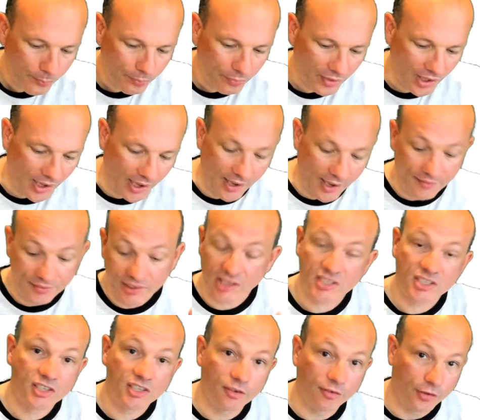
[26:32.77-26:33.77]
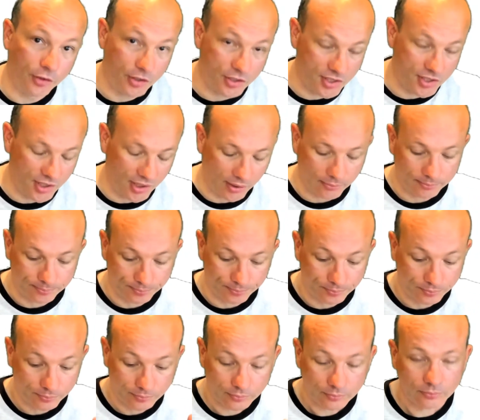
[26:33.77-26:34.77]
That's the first thing.
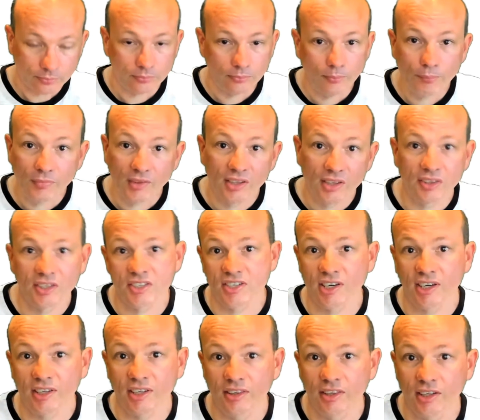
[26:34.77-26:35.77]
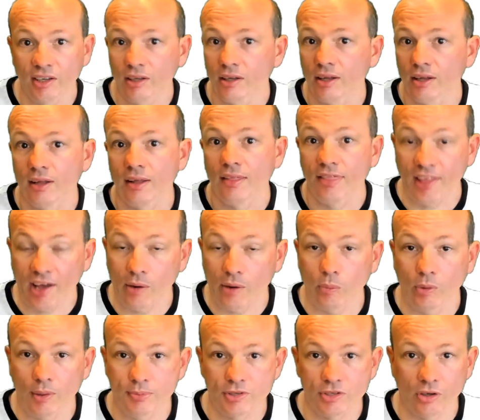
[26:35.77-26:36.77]
The second thing, that
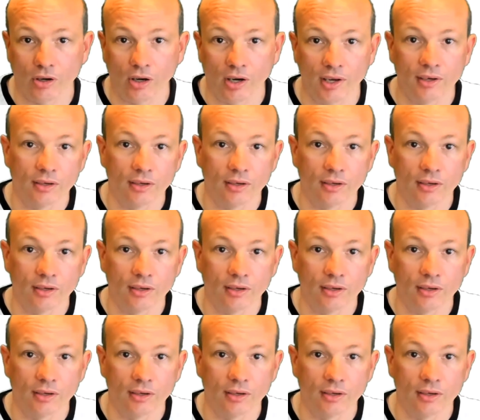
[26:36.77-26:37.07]
website.